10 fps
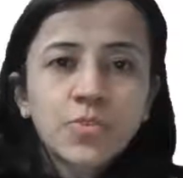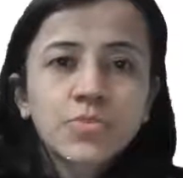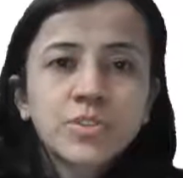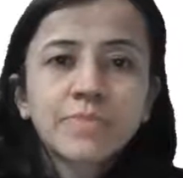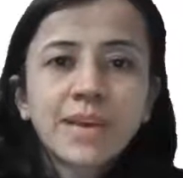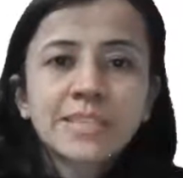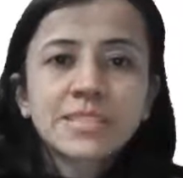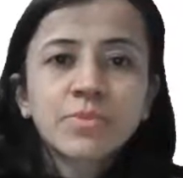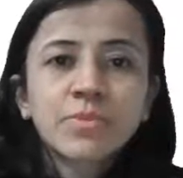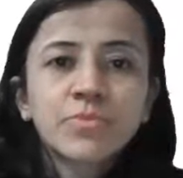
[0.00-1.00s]
with
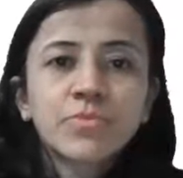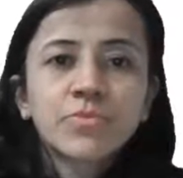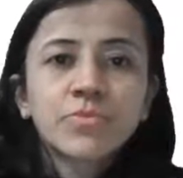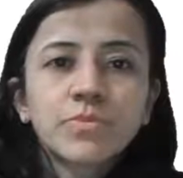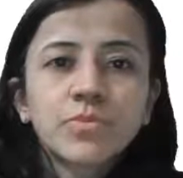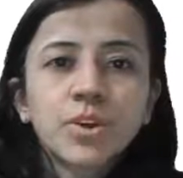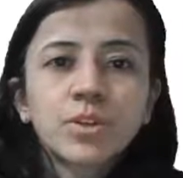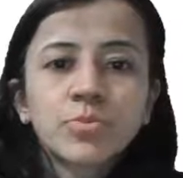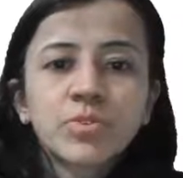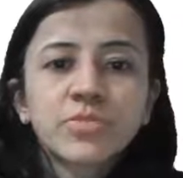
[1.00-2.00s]
maximum
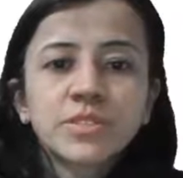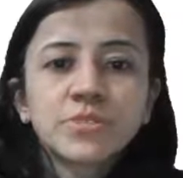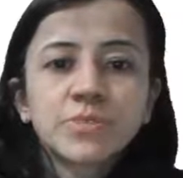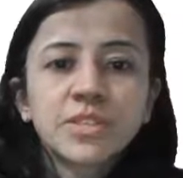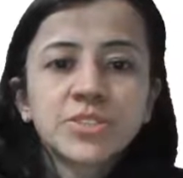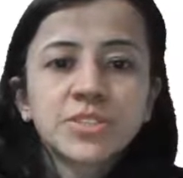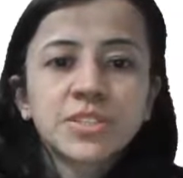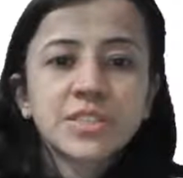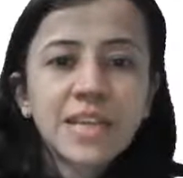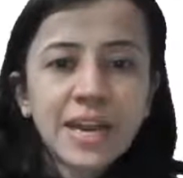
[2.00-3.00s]
volume of
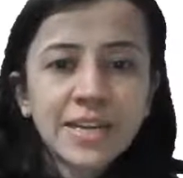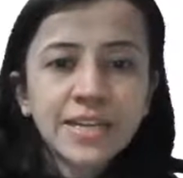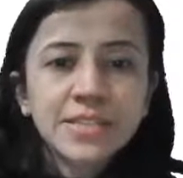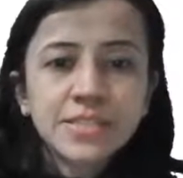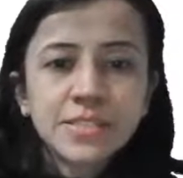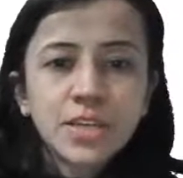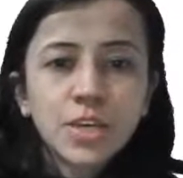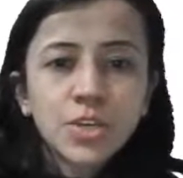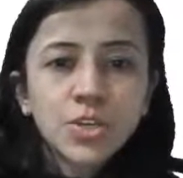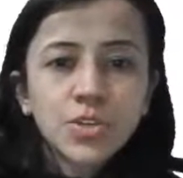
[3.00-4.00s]
inspiration, that is,
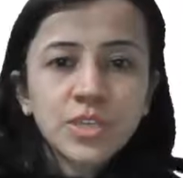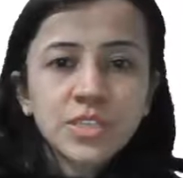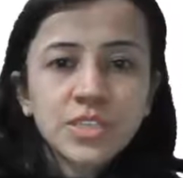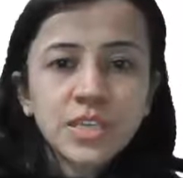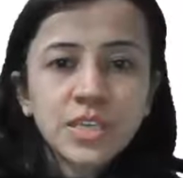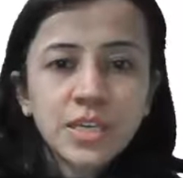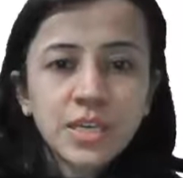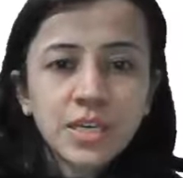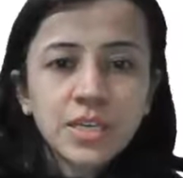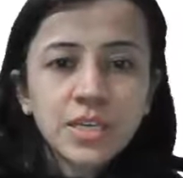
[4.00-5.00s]
you can see
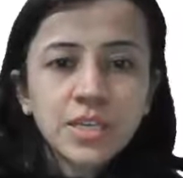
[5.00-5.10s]
here,